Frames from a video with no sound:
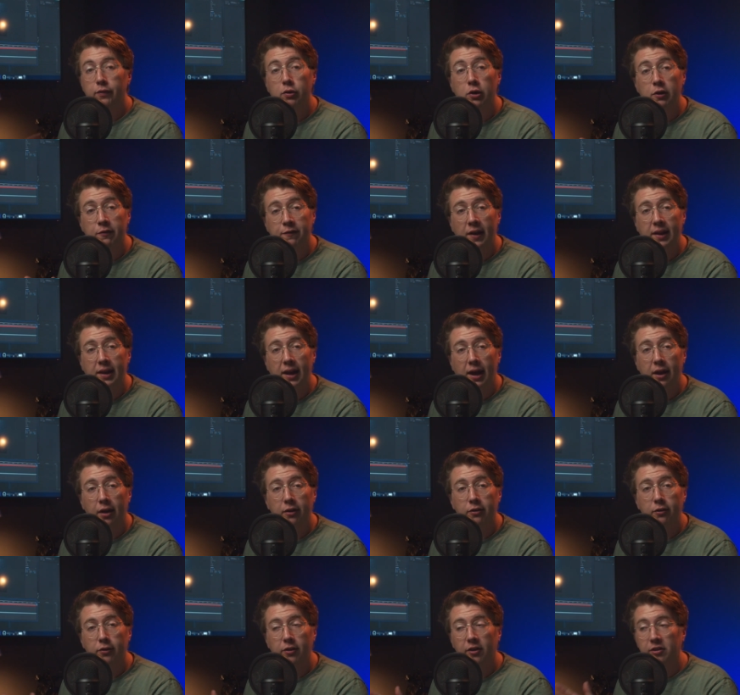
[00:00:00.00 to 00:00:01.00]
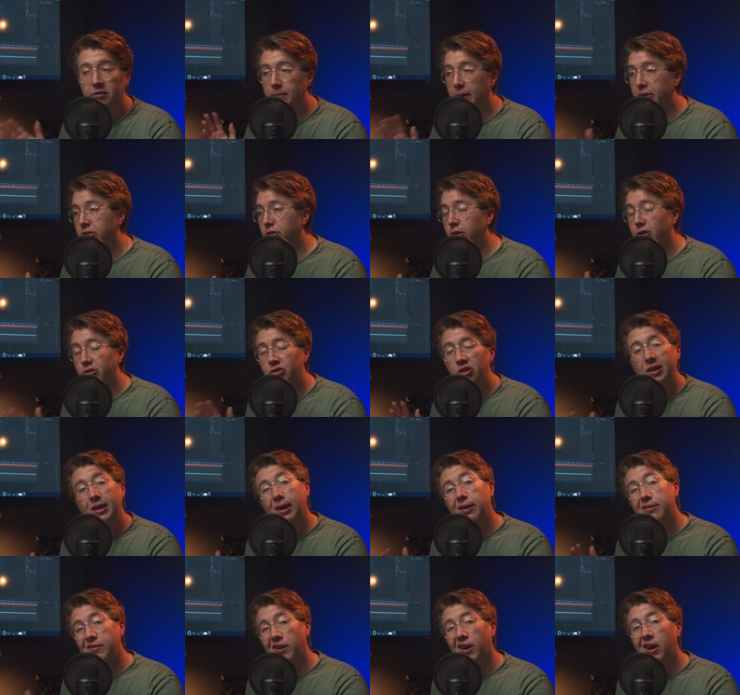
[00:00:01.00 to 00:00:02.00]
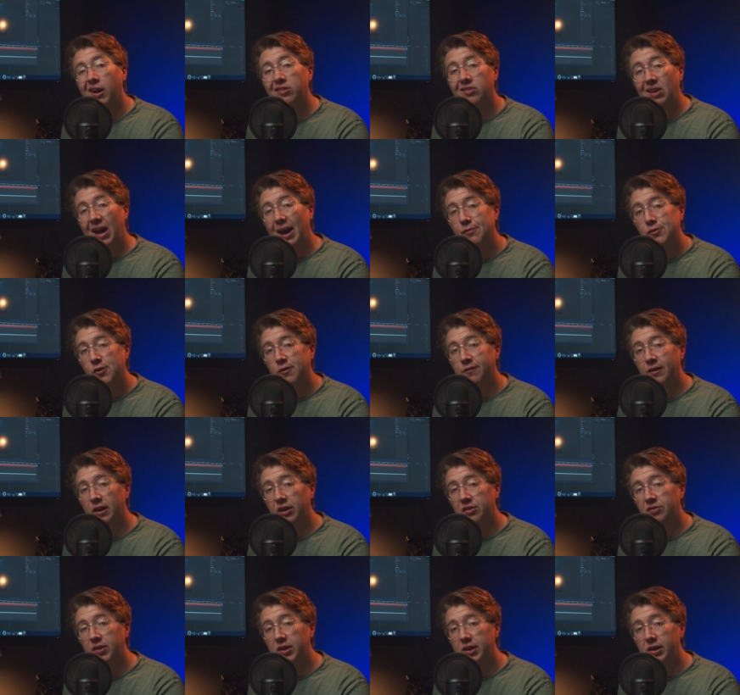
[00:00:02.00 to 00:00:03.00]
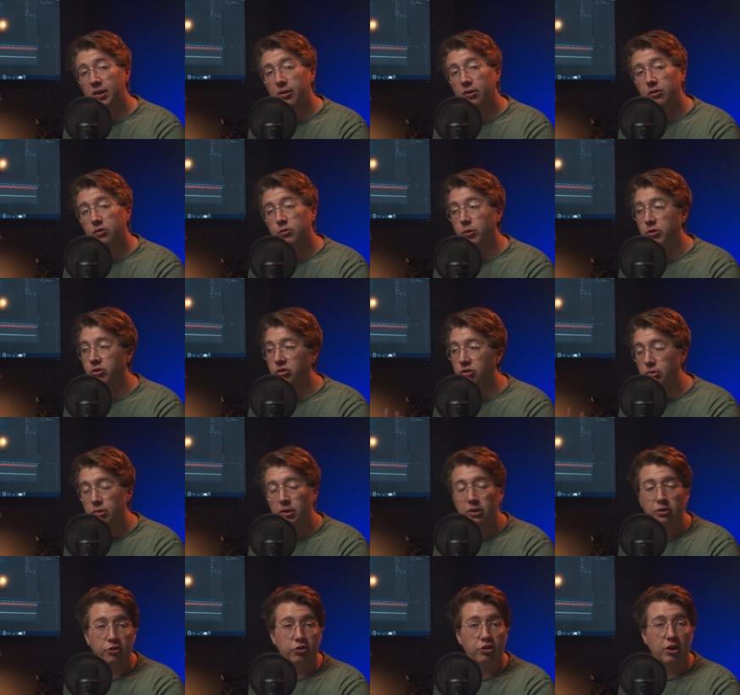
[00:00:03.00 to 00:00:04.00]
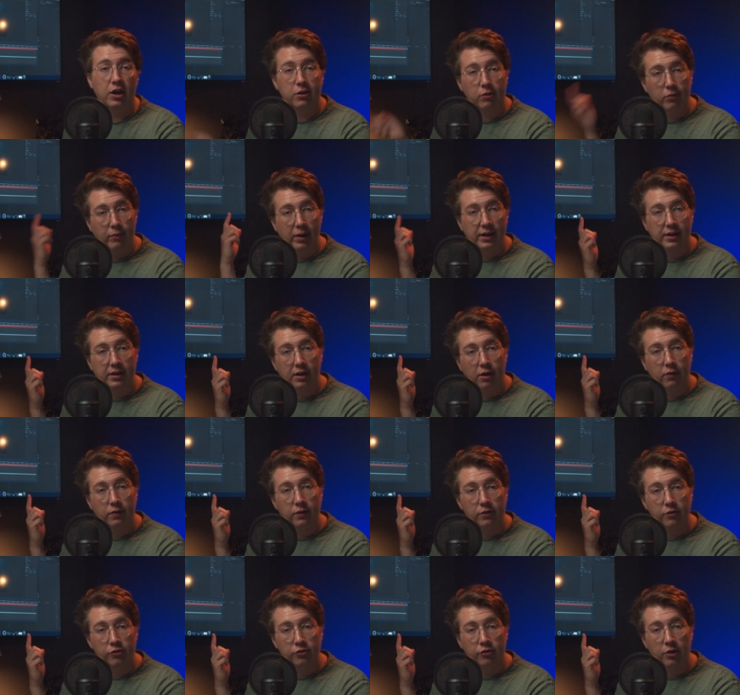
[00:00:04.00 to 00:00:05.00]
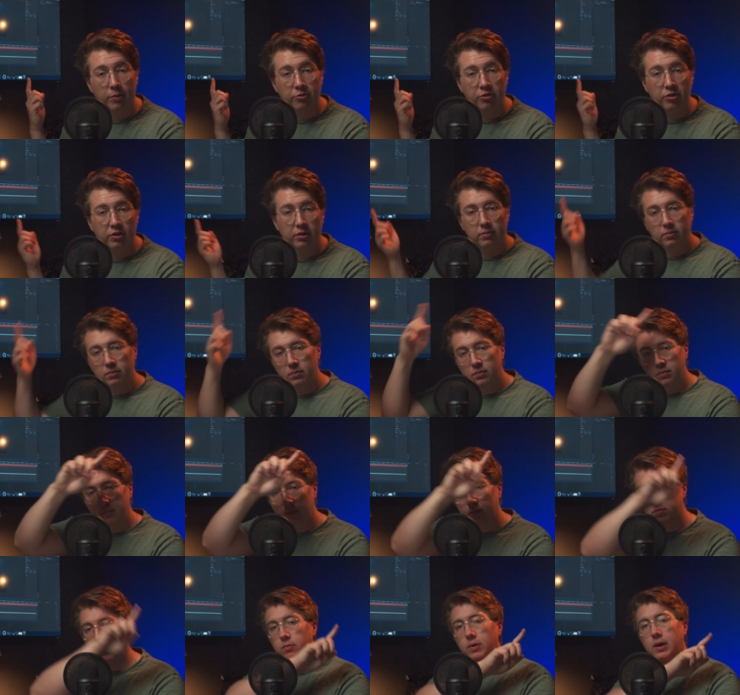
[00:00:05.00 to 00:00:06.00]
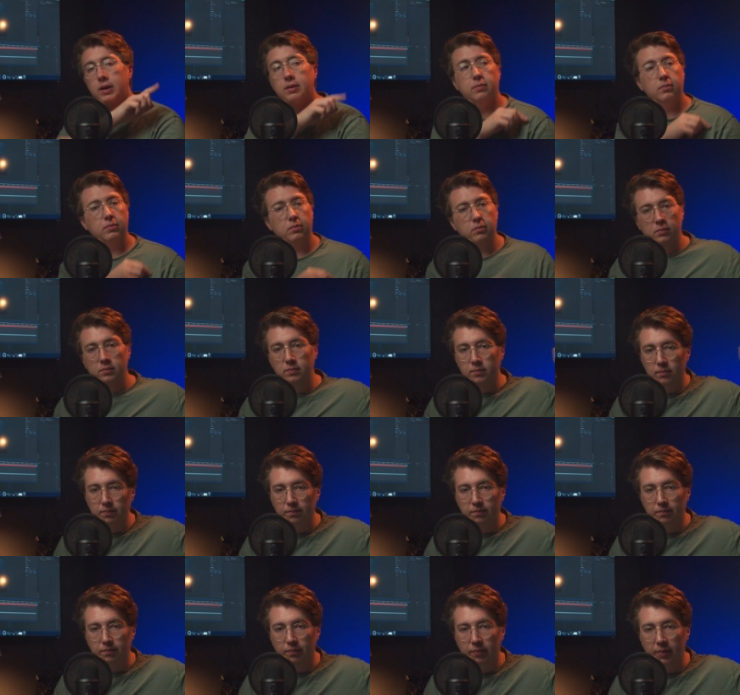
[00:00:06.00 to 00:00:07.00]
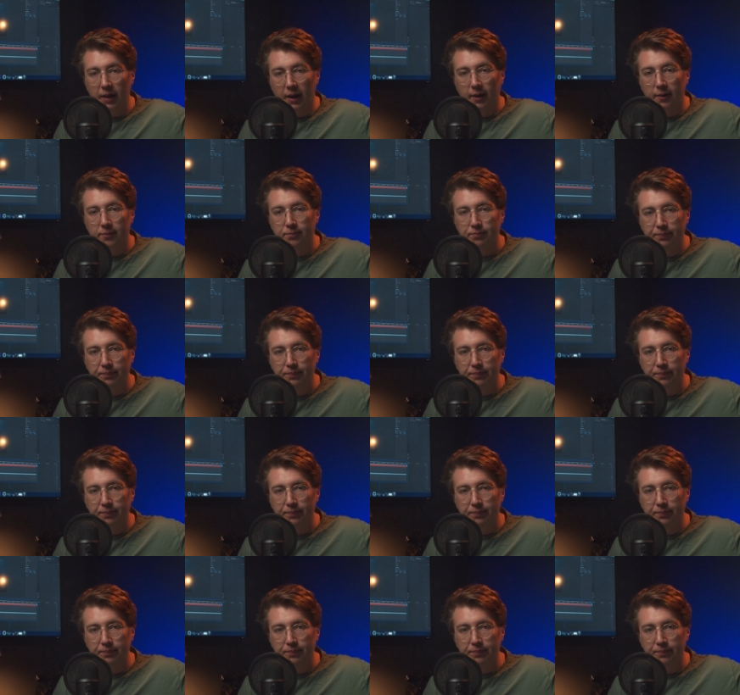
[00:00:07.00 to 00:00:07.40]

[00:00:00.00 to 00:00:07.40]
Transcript: if you want to find out how to do this, make sure you check out Todd's After Effects videos, which you can check right here in the description. Right there.